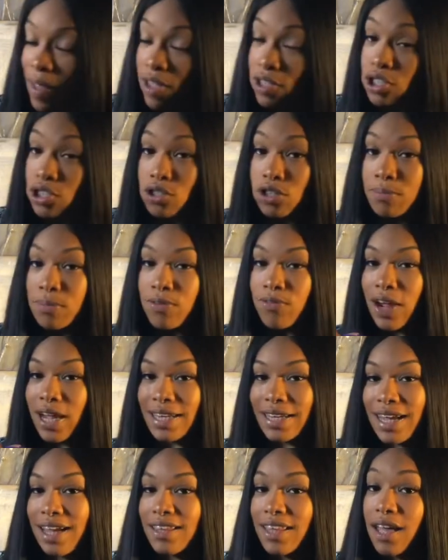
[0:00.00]
not sure, but
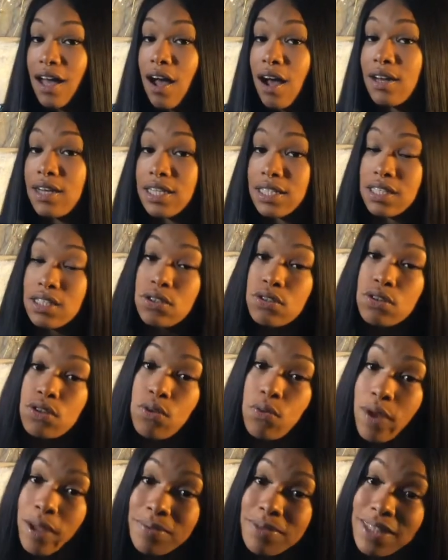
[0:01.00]
right now they are listed on
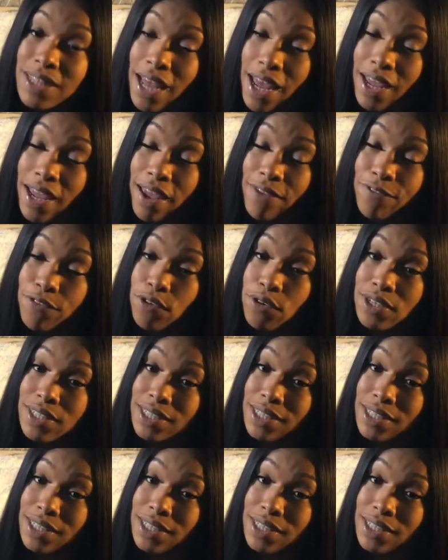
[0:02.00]
the website for